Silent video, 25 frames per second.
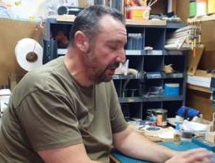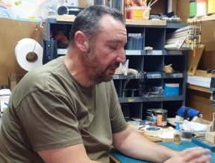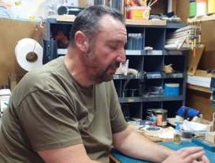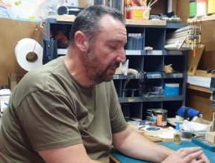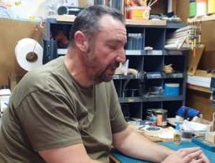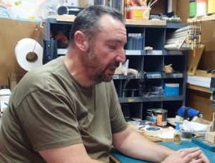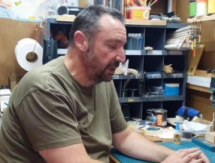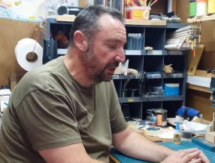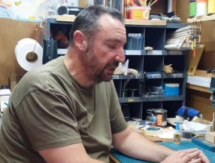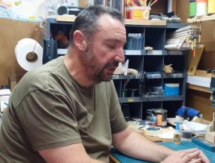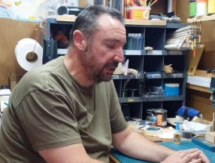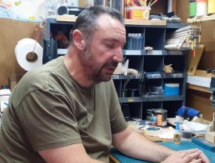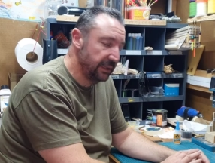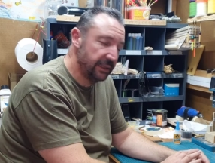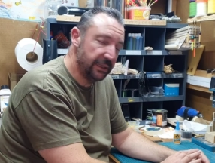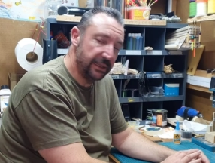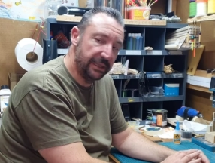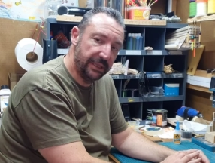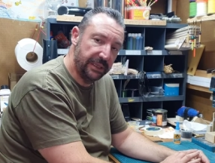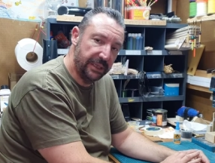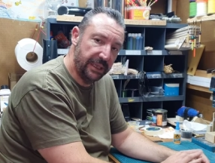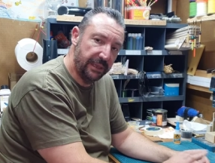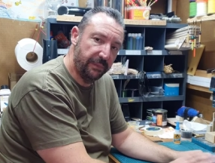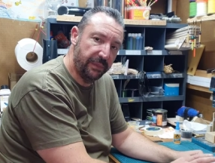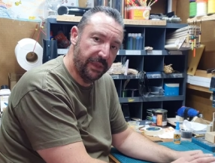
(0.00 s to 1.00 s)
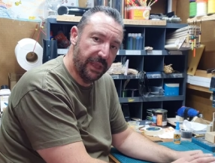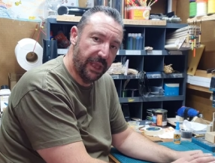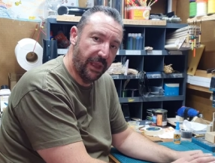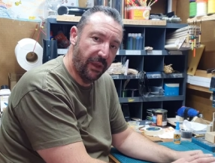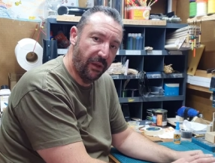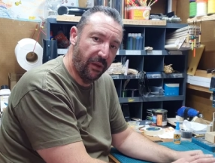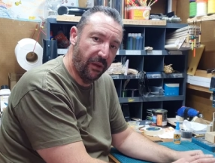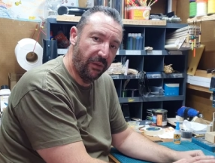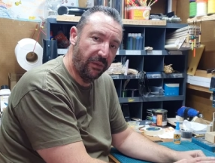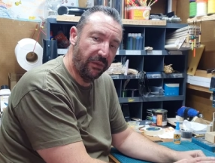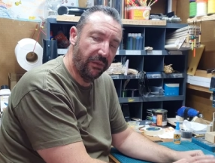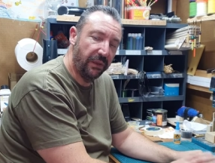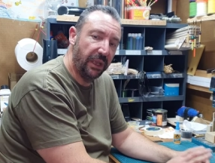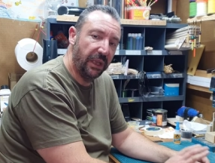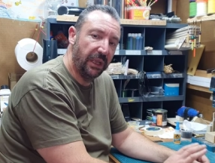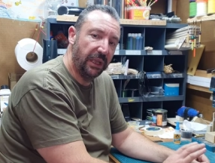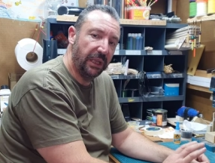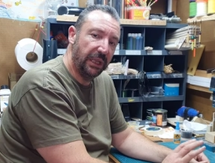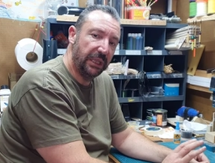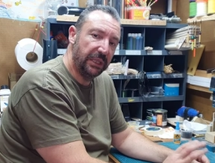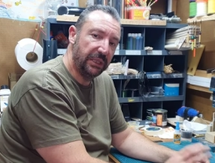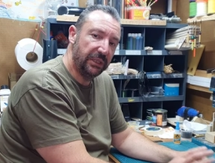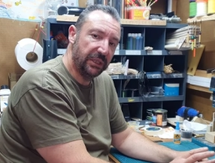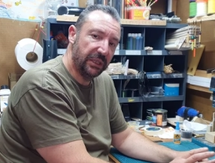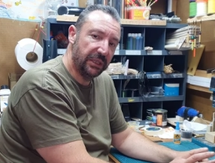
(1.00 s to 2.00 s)
So we're going to nib that off,
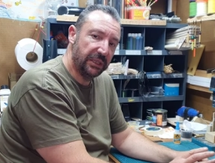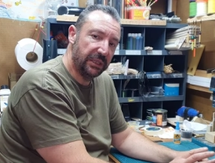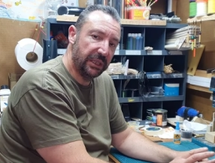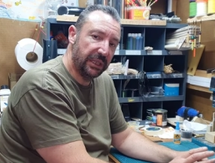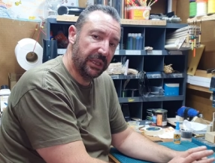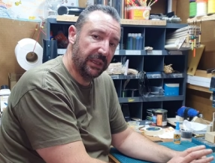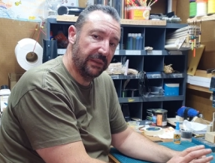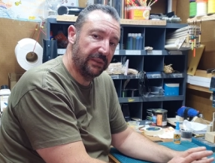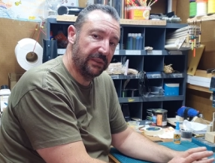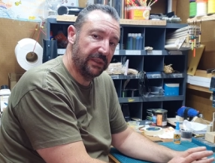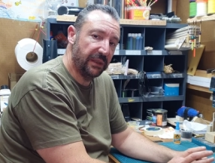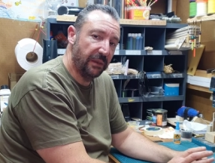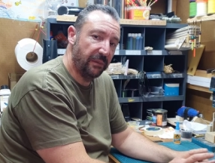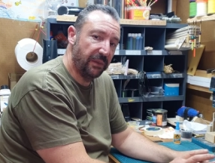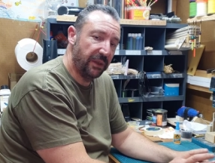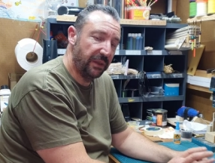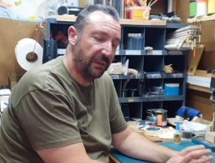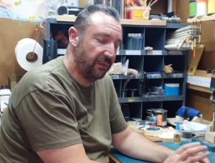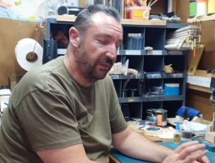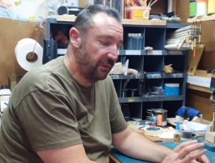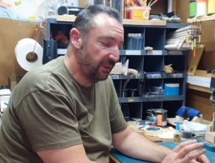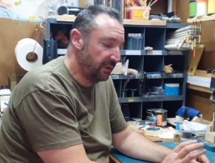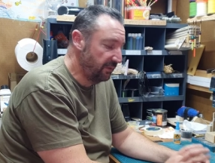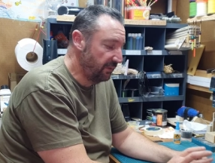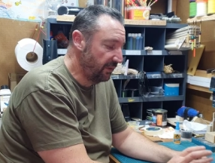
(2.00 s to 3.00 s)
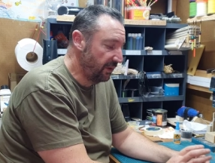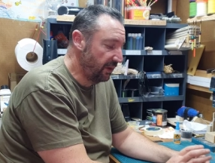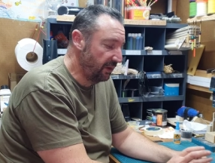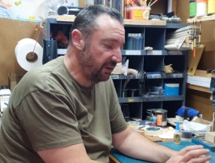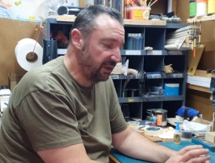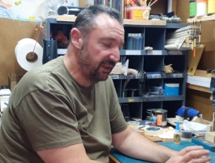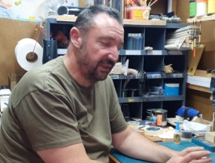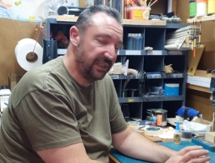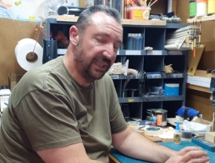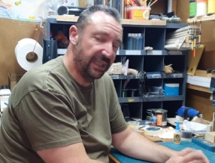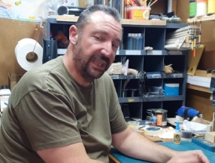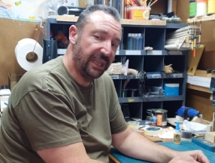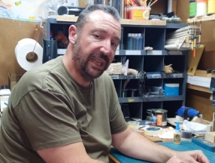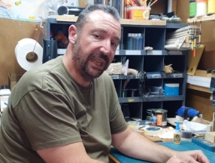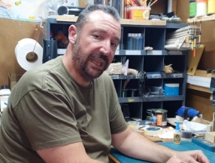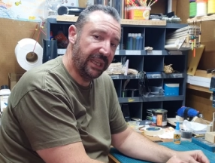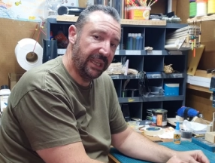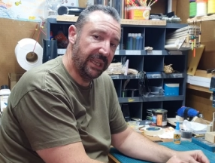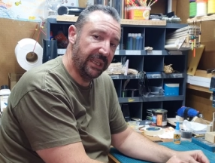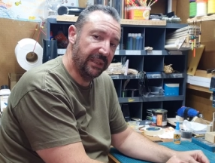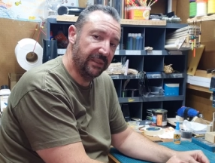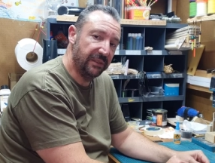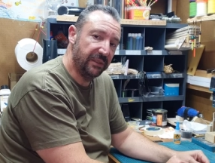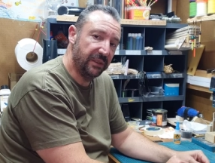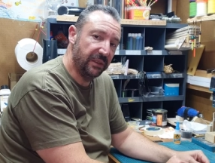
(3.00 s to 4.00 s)
just to give something for the varnish to
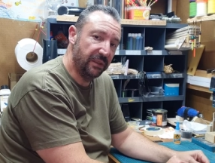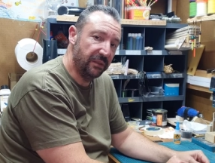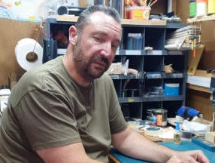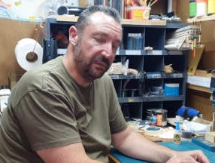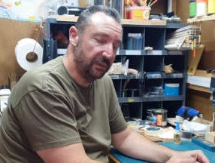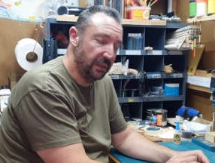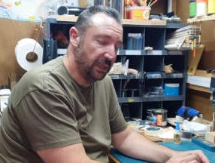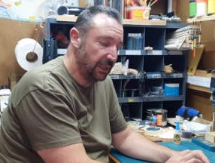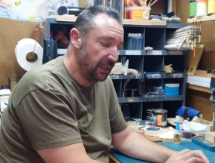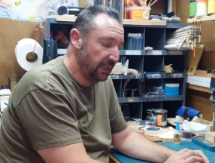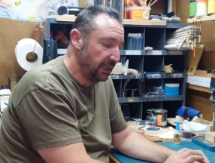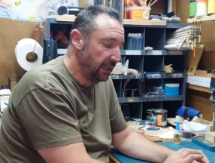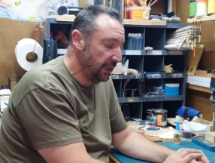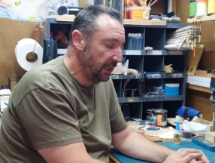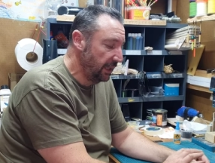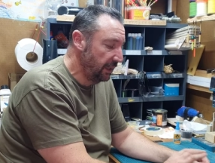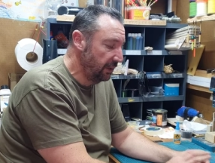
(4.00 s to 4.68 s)
key into.